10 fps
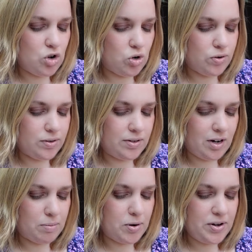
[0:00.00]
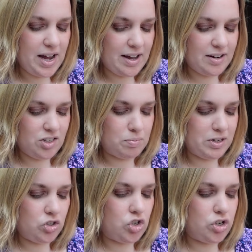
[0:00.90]
goals. Our protagonists
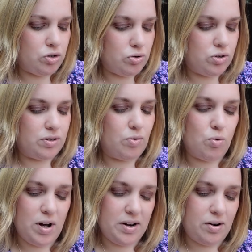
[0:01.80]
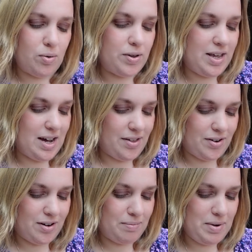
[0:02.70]
must choose one or the
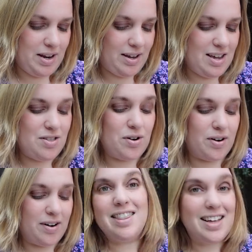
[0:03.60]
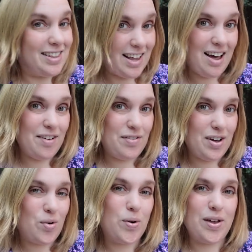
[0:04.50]
other, meaning either the
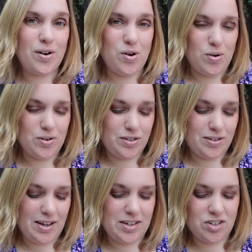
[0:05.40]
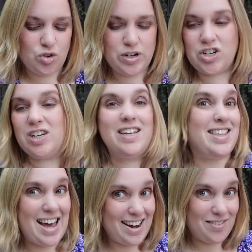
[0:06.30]
love or their goals. And this is traditionally
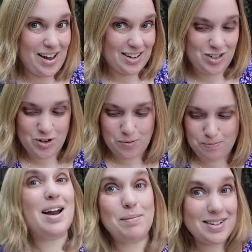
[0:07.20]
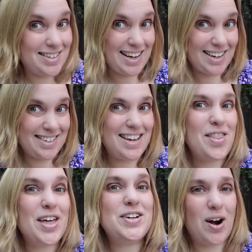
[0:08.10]
the end of Act 2. Number 6,
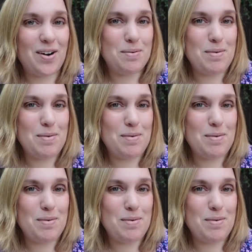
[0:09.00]
the dark